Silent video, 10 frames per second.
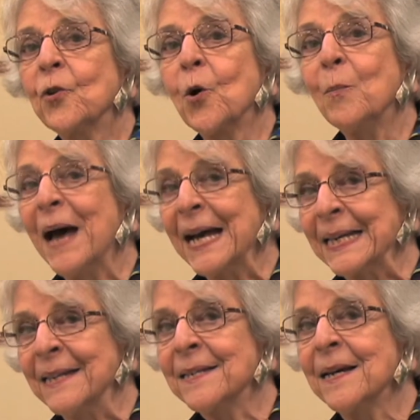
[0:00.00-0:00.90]
go
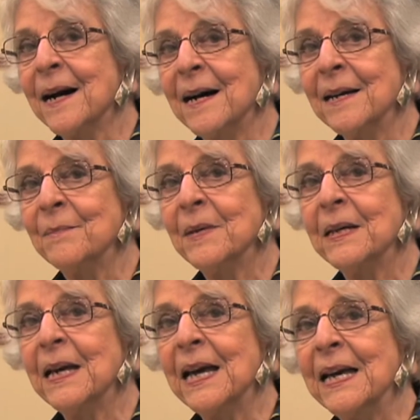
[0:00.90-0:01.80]
back in time
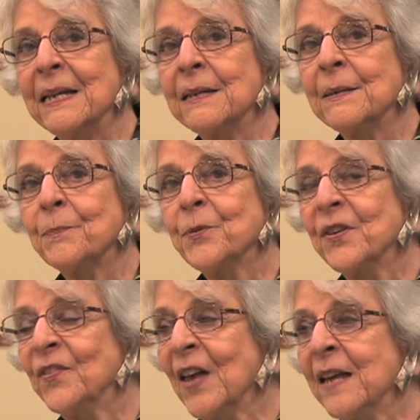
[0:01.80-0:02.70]
and
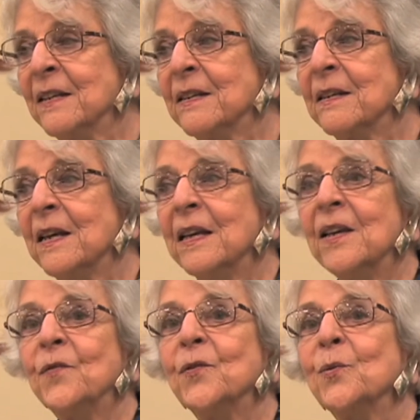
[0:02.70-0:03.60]
present,
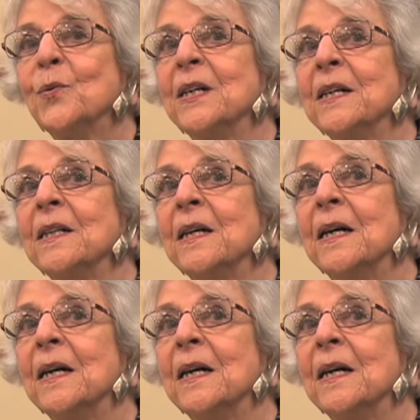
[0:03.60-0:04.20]
if you will,